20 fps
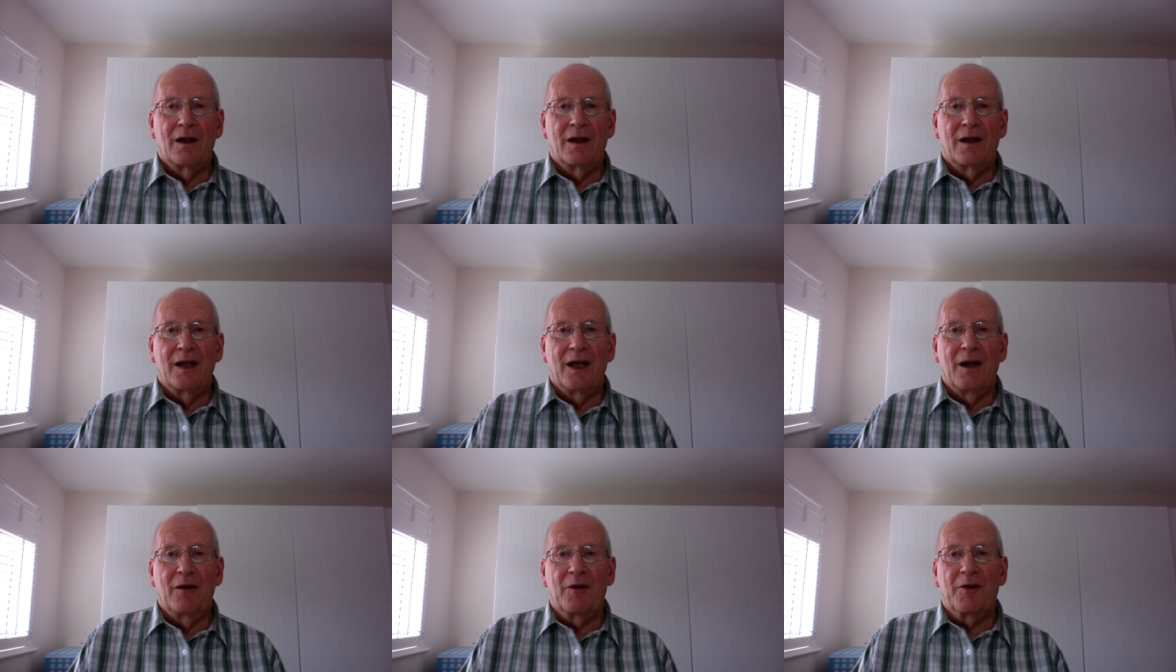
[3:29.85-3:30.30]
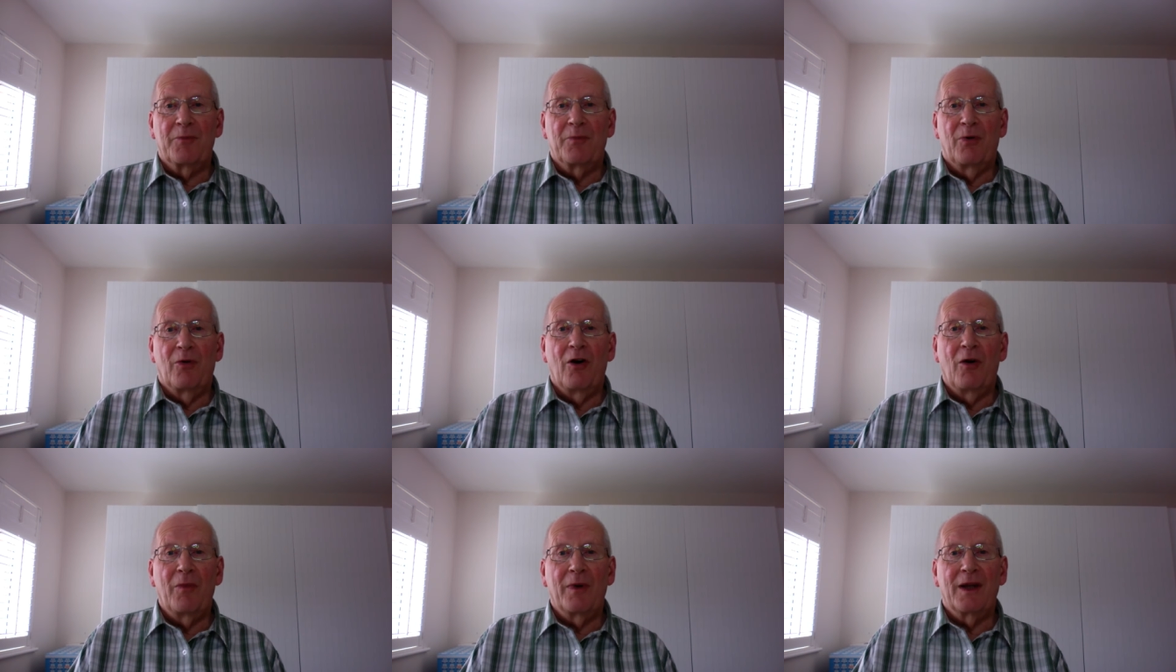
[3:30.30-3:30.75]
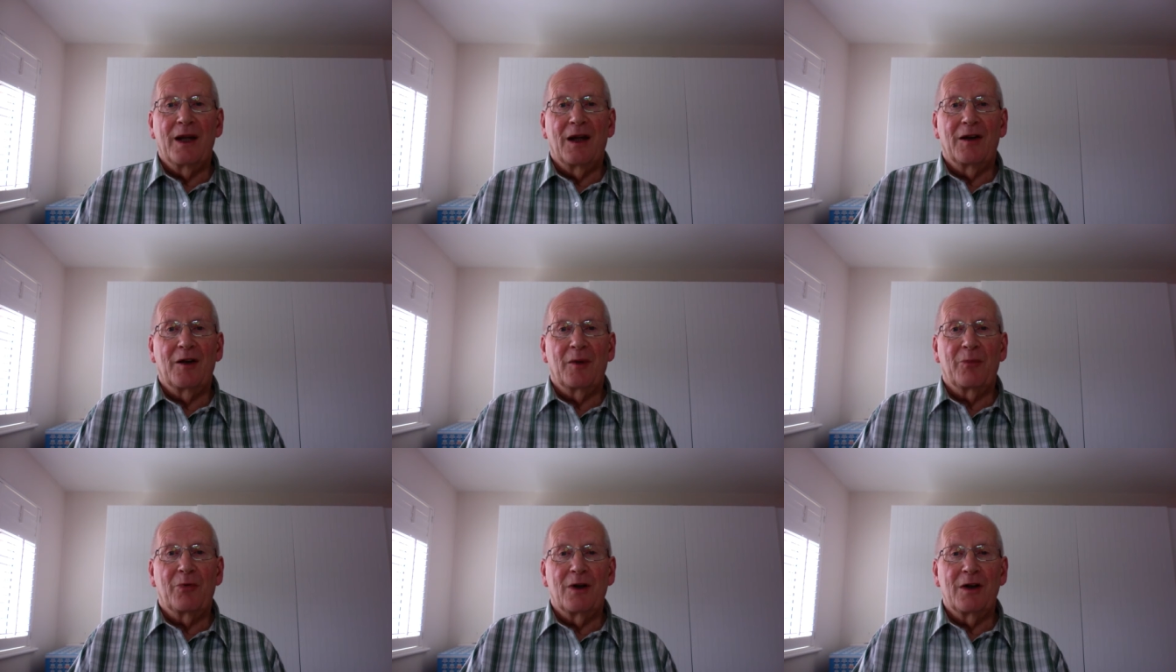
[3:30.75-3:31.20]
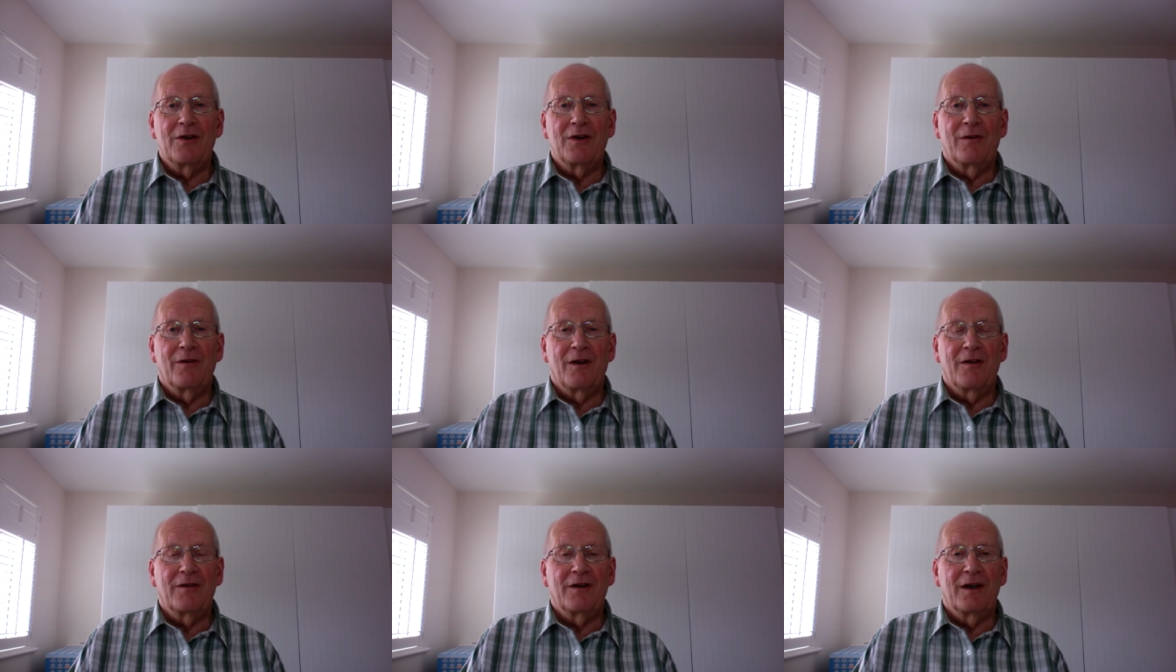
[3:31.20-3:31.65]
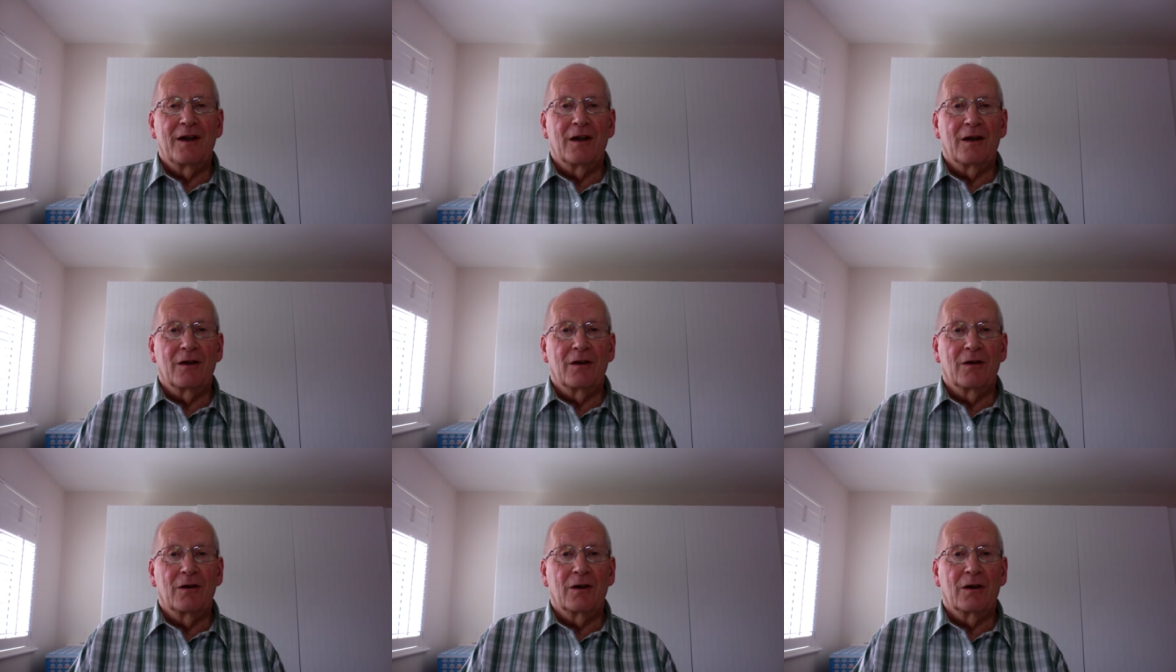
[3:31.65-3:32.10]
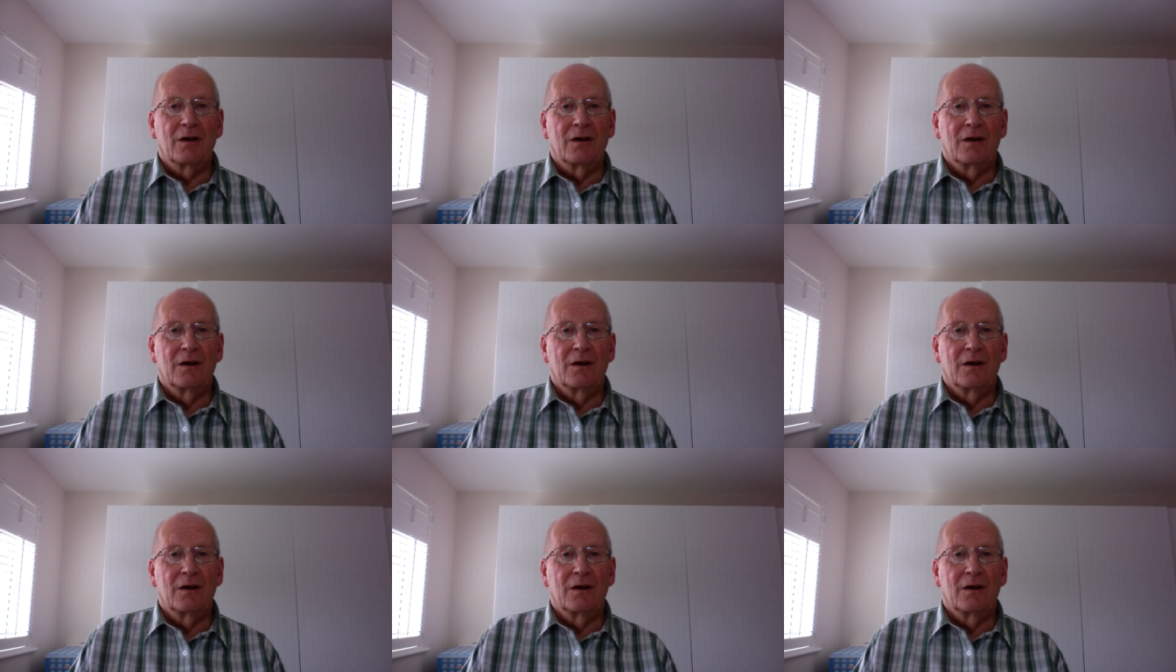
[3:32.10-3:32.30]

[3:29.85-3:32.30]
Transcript: Now, as Paul began to preach in the synagogue,